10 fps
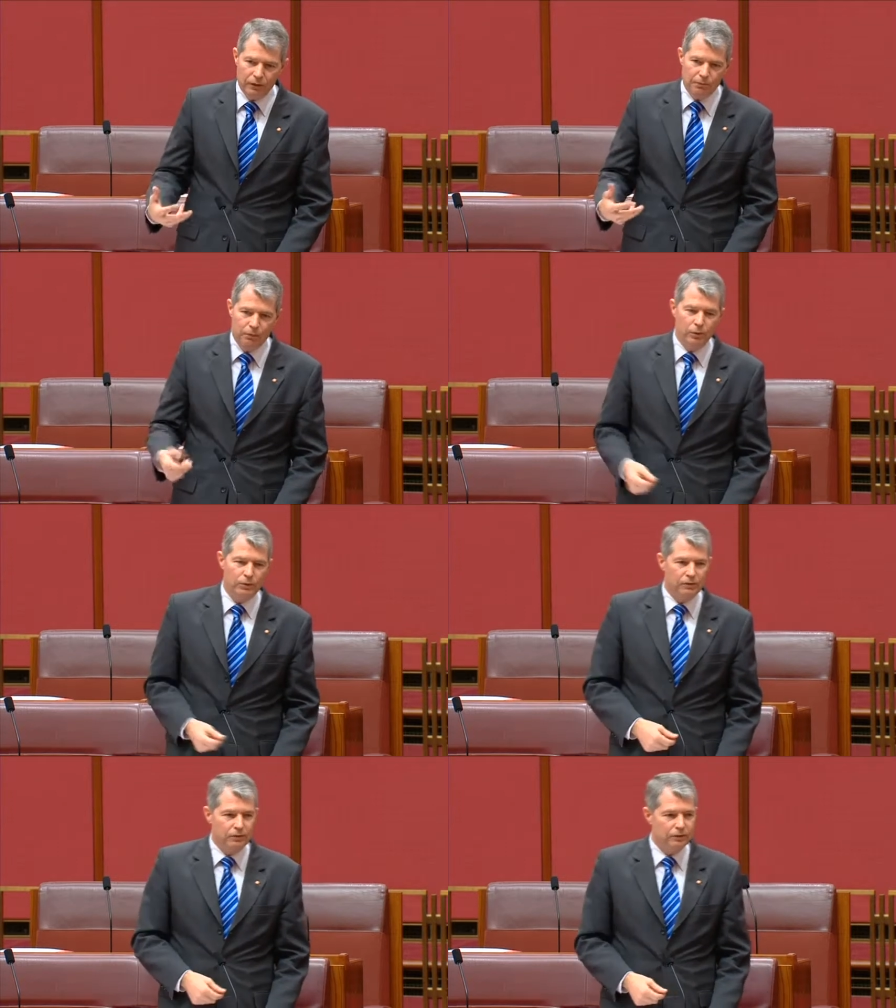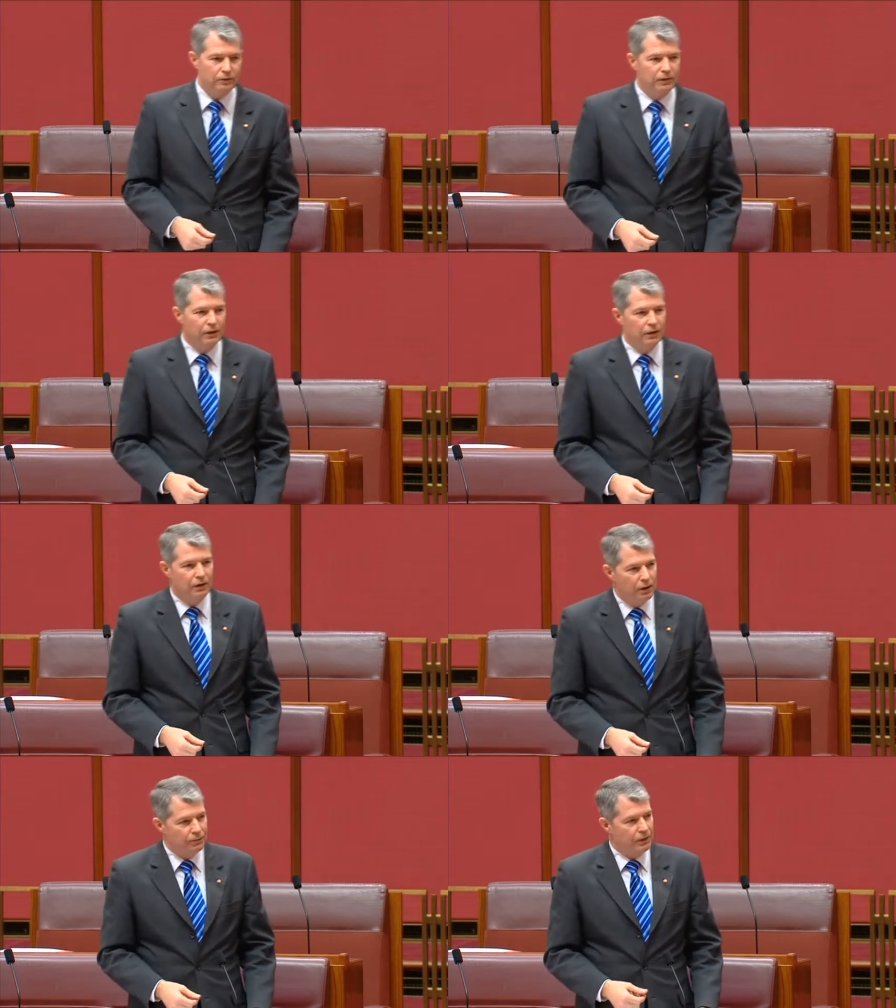the importance
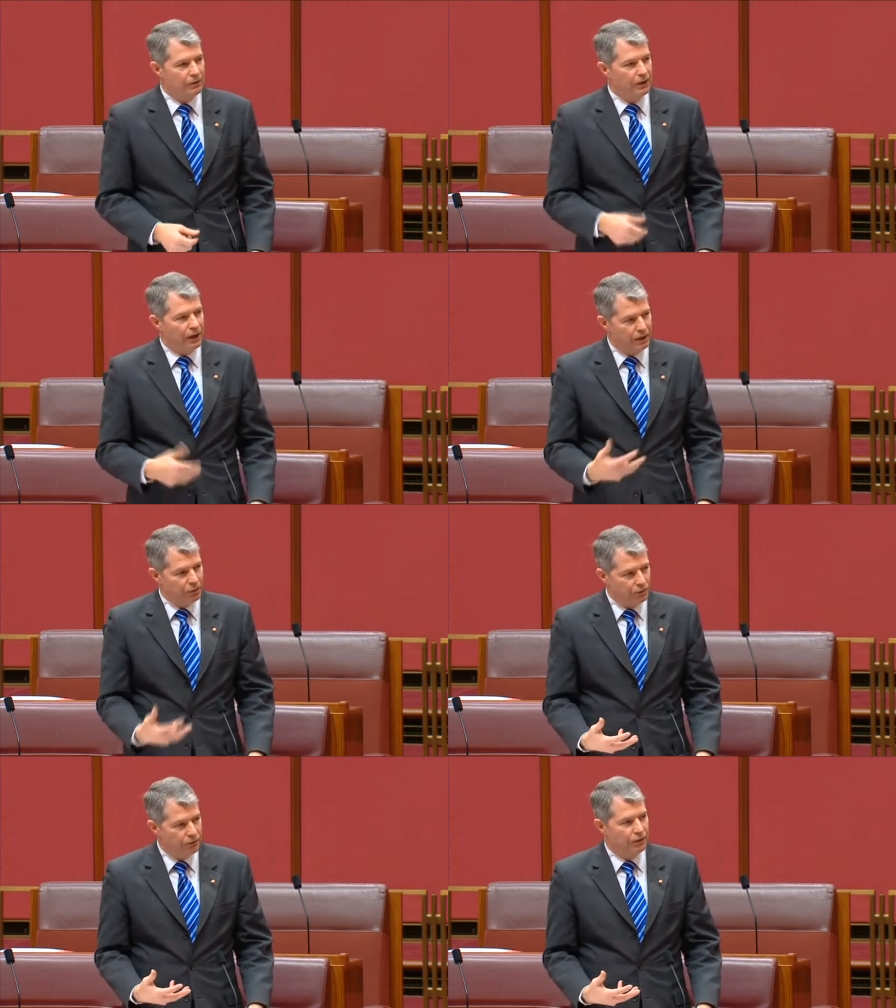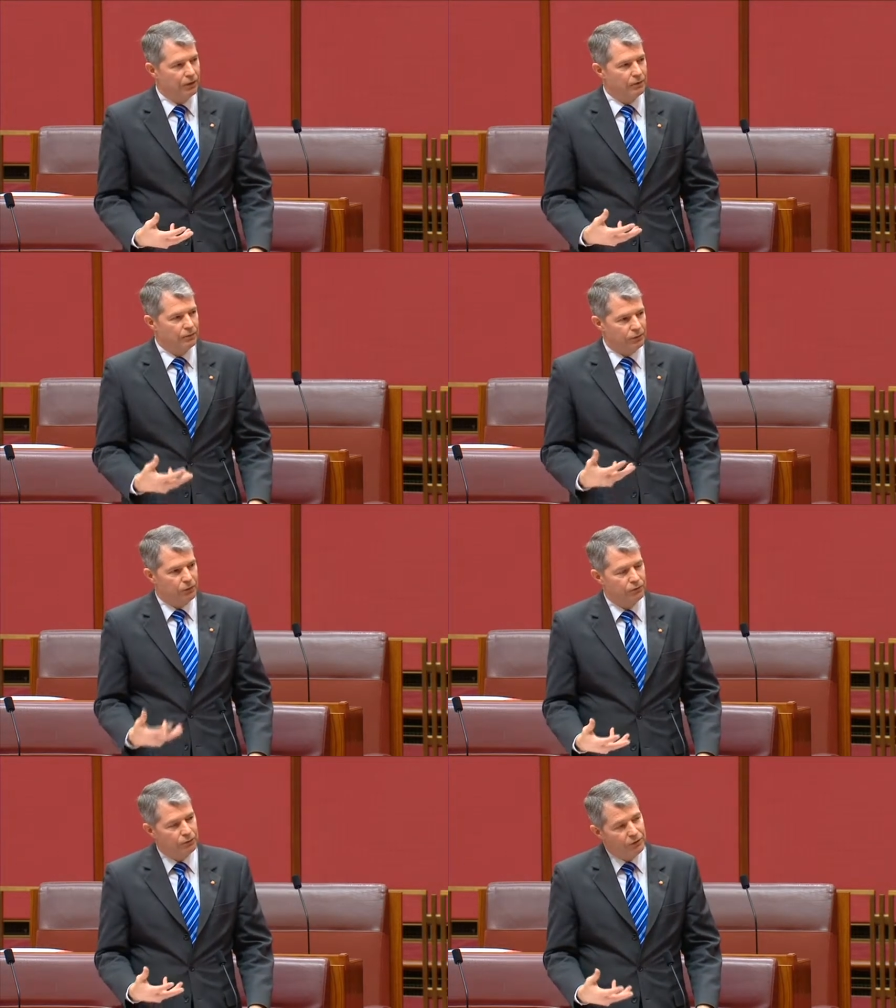of giving adequate time for
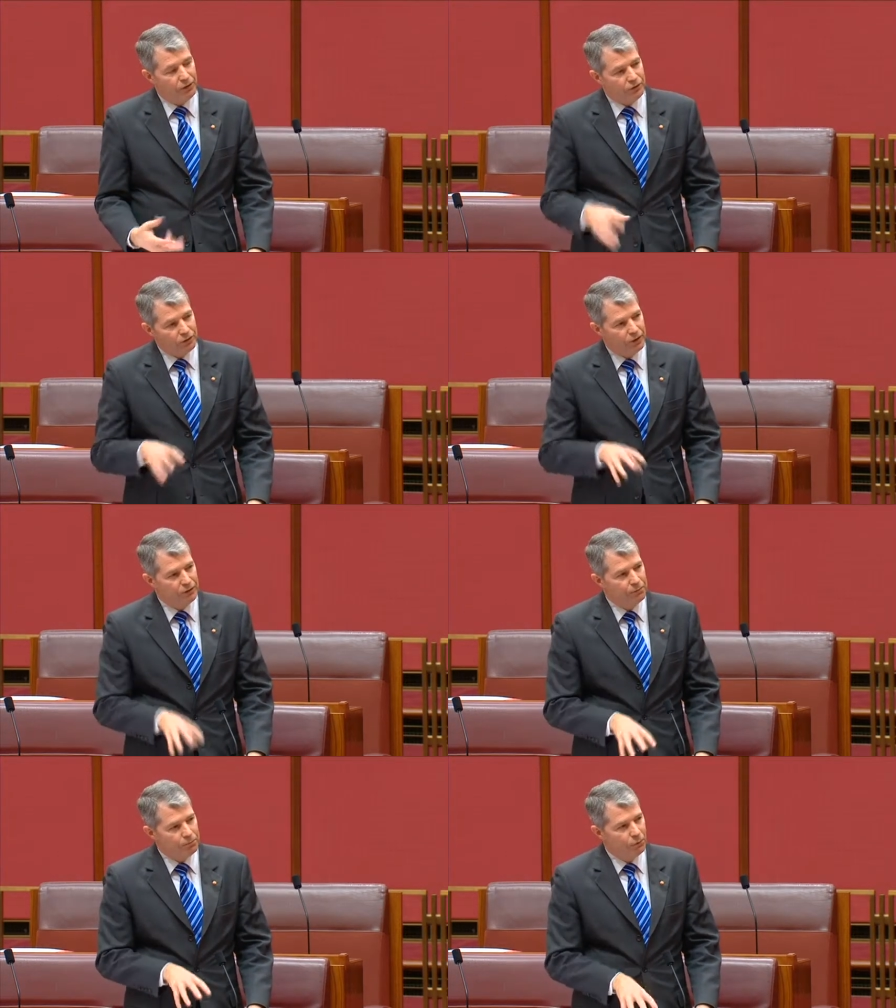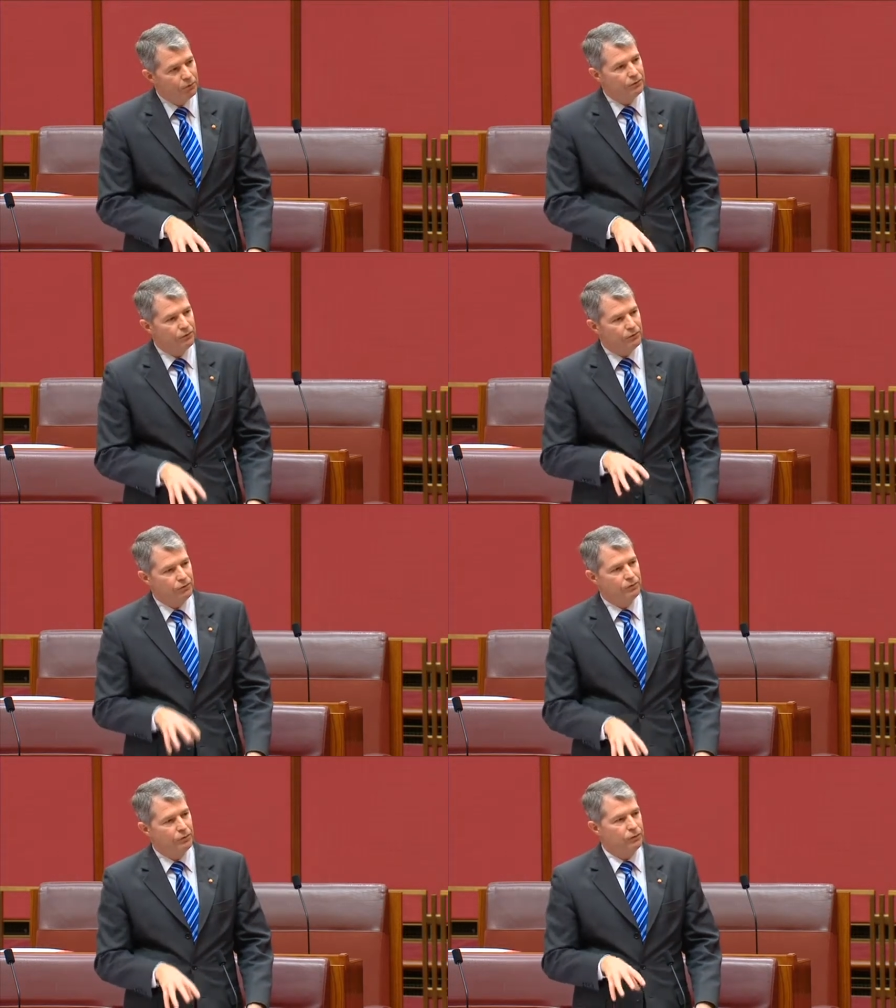consultation and the importance of
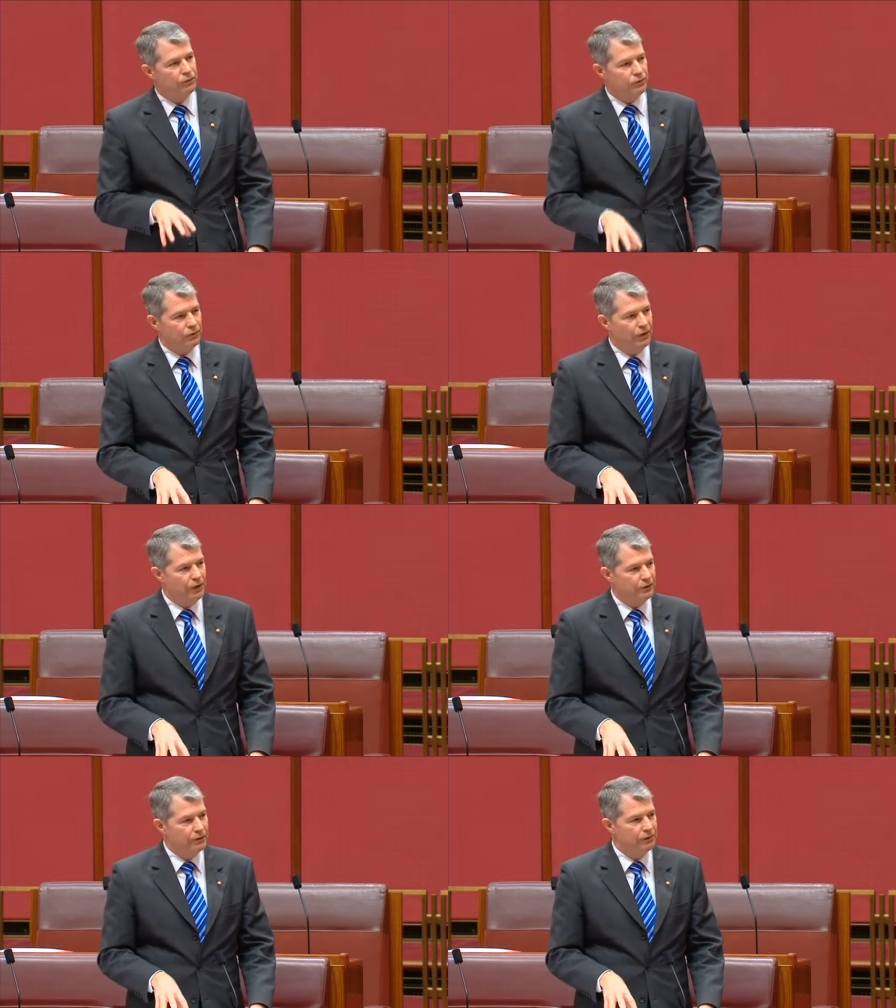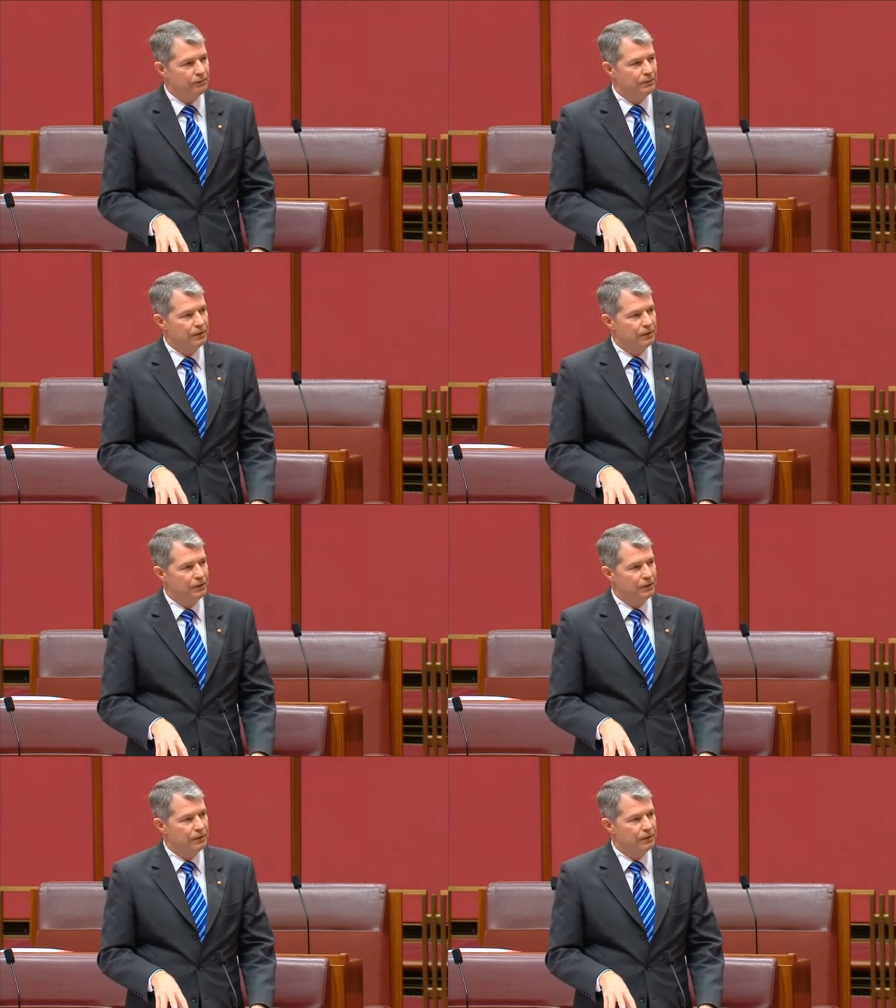civil society